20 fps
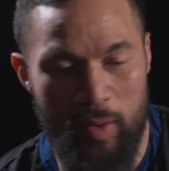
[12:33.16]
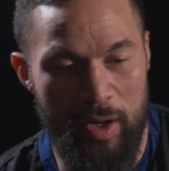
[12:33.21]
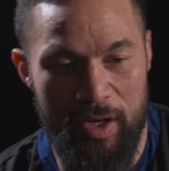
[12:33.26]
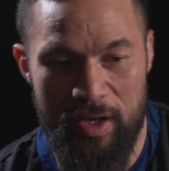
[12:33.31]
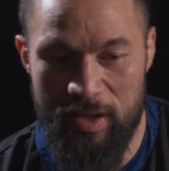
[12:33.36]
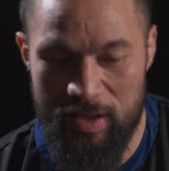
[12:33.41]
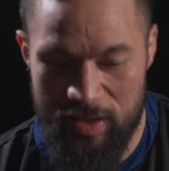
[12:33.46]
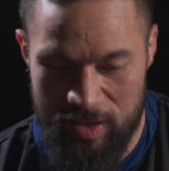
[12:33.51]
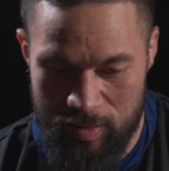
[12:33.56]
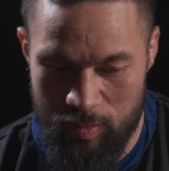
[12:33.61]
I
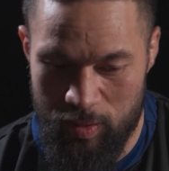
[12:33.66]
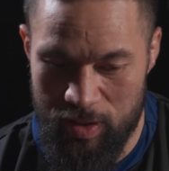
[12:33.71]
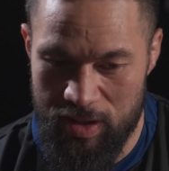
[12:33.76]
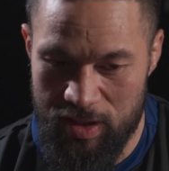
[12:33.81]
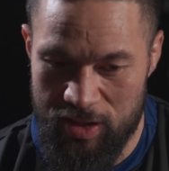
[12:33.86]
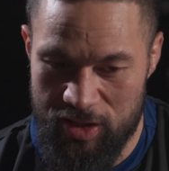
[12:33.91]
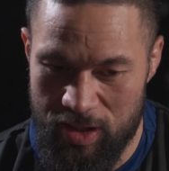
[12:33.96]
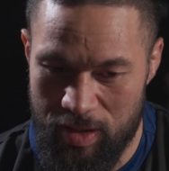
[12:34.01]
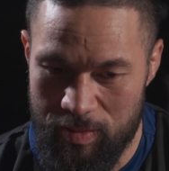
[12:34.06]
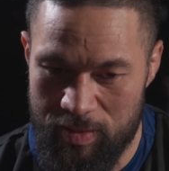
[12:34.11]
wanted to win
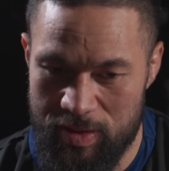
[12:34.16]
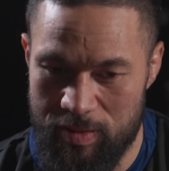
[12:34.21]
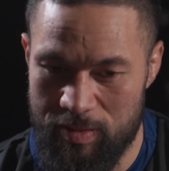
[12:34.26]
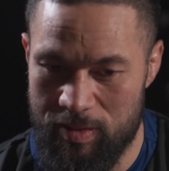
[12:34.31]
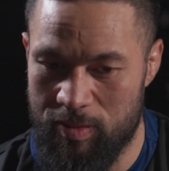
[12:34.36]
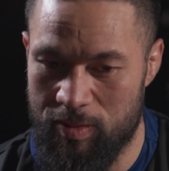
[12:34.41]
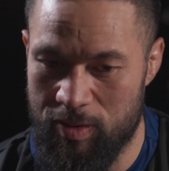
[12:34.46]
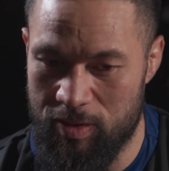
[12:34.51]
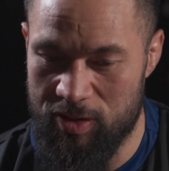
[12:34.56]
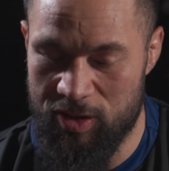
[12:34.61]
the championship of
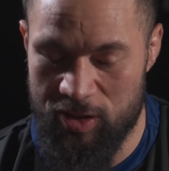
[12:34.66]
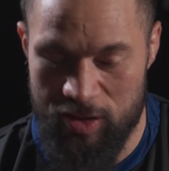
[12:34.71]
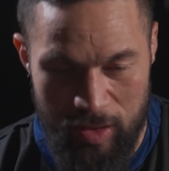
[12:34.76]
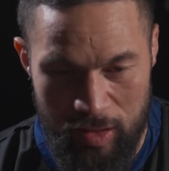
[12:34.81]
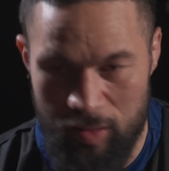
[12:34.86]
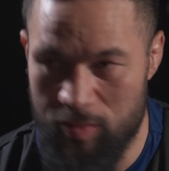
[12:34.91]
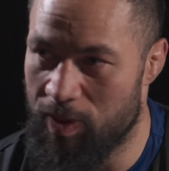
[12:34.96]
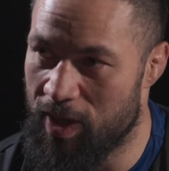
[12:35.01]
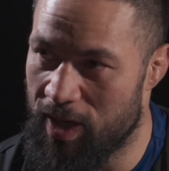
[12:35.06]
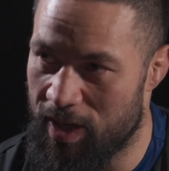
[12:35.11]
the world
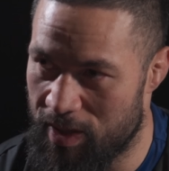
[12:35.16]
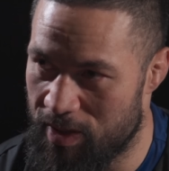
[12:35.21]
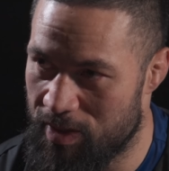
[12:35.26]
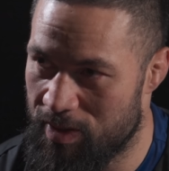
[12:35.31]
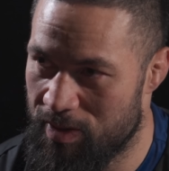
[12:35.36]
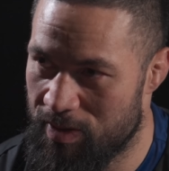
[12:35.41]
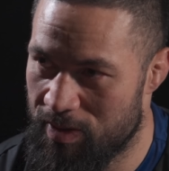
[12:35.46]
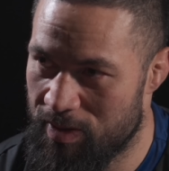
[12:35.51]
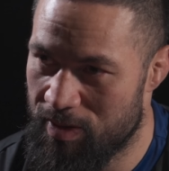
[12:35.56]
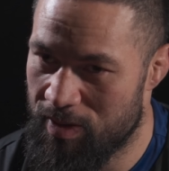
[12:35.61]
so bad
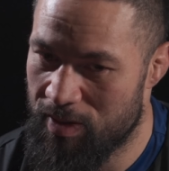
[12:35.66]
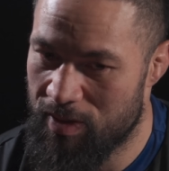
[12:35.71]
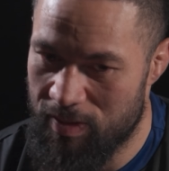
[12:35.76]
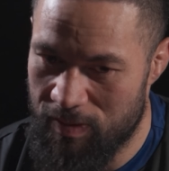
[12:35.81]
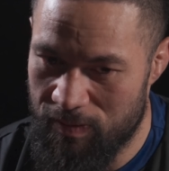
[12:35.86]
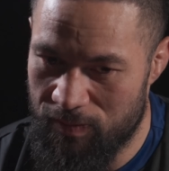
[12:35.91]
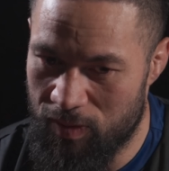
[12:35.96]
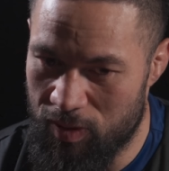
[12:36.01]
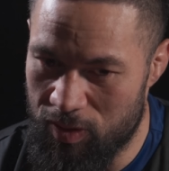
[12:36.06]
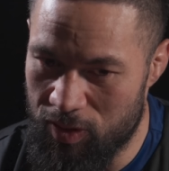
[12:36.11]

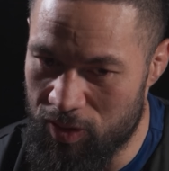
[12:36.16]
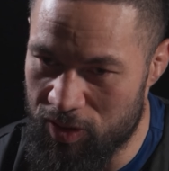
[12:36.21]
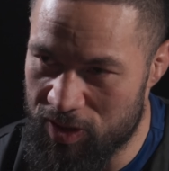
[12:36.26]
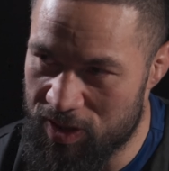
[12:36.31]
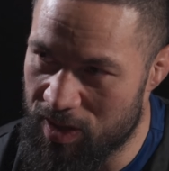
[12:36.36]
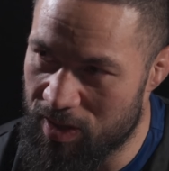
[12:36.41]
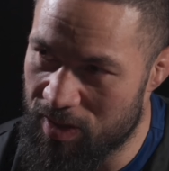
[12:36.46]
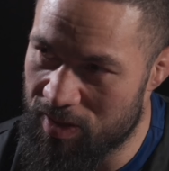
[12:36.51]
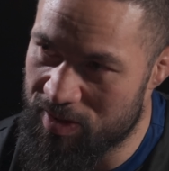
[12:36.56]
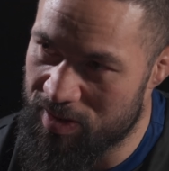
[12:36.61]
for New
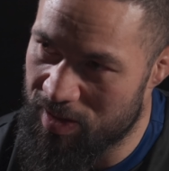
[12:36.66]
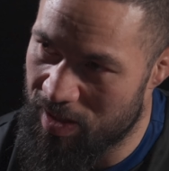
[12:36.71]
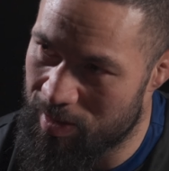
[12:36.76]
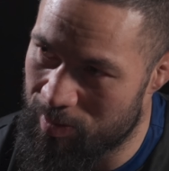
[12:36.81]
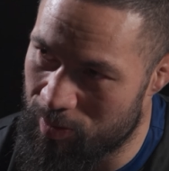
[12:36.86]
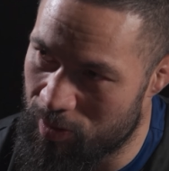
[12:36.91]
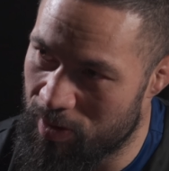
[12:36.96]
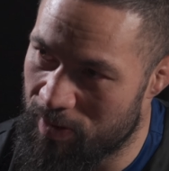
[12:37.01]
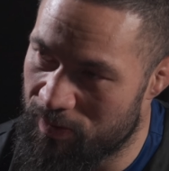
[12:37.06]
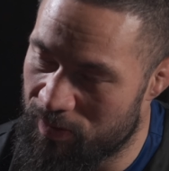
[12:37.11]
Zealand,
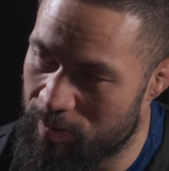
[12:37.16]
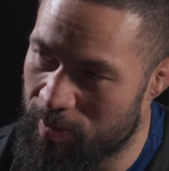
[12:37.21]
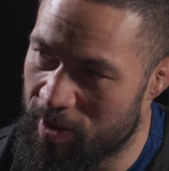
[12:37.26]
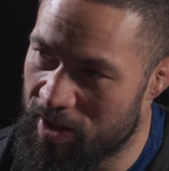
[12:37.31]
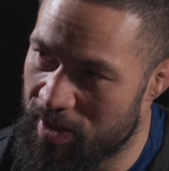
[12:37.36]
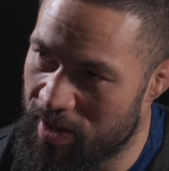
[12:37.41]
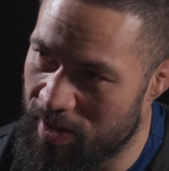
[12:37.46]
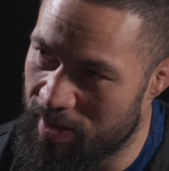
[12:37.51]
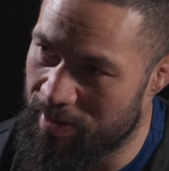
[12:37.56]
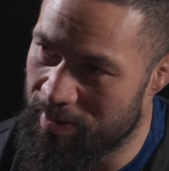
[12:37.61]
Samoa, and for my
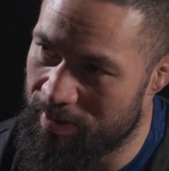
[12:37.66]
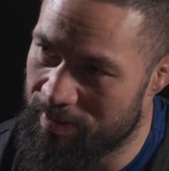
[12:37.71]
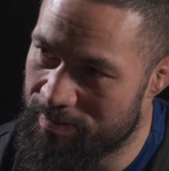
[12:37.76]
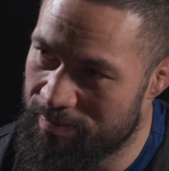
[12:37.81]
dad.